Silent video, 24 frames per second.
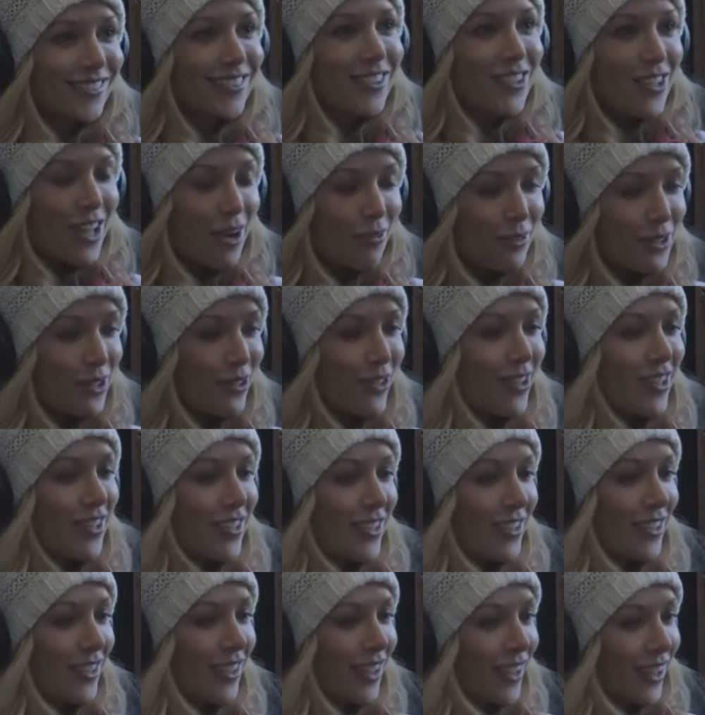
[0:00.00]
So that was
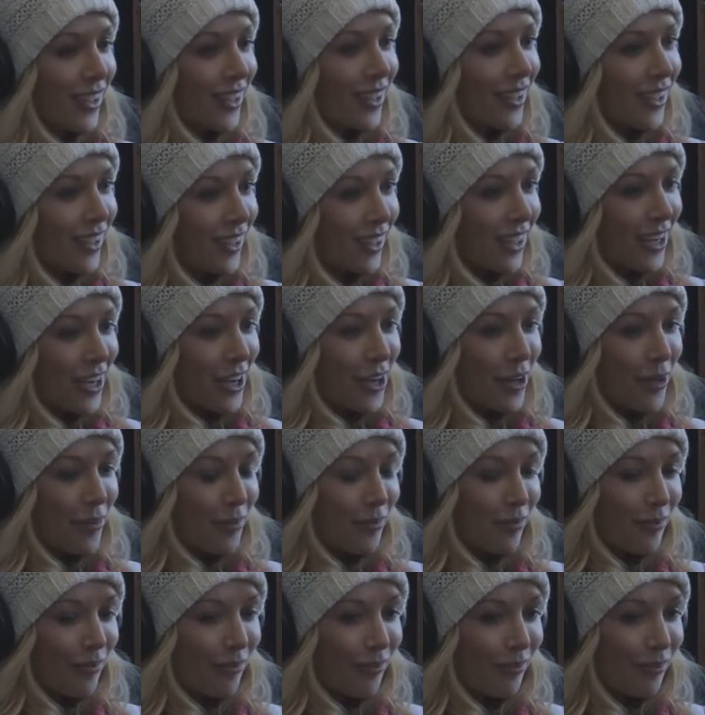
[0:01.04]
crazy. I
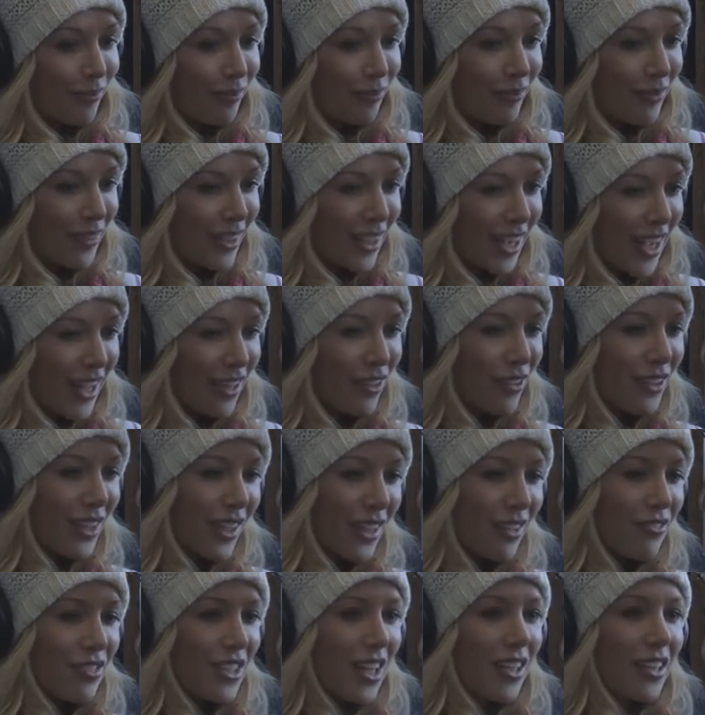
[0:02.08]
don't think
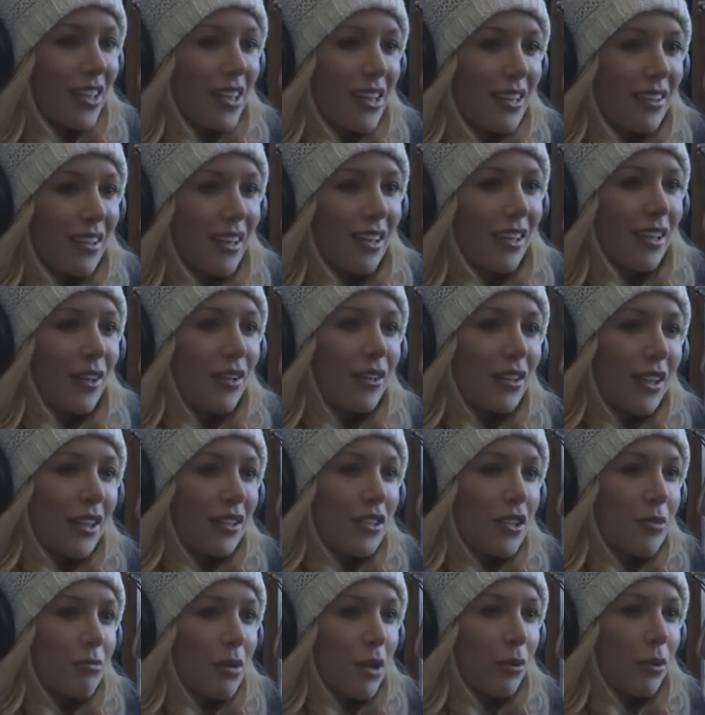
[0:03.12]
I've done anything that
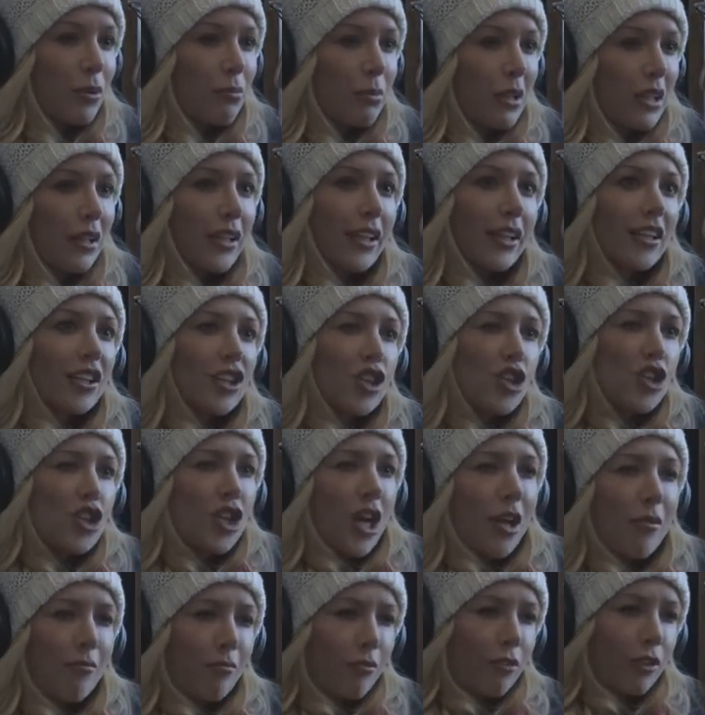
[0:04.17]
to me would be like
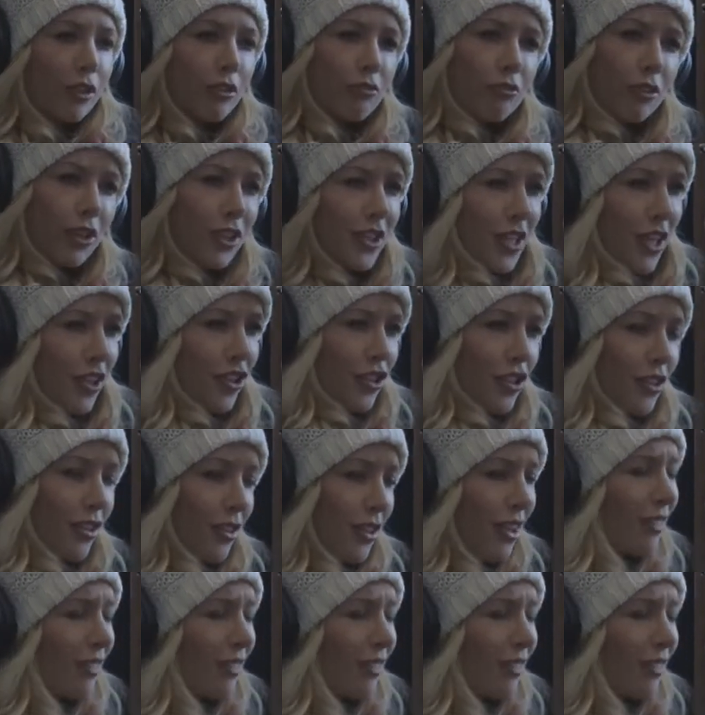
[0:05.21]
shameful for attention.